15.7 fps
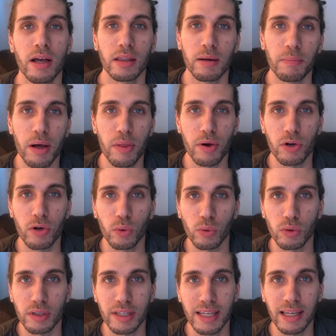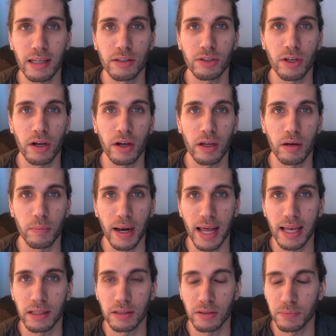the mother calls the sunken
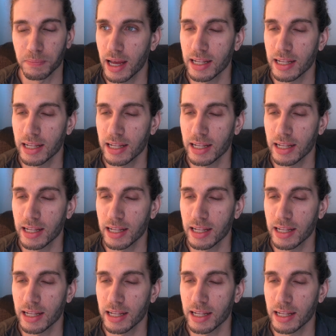place.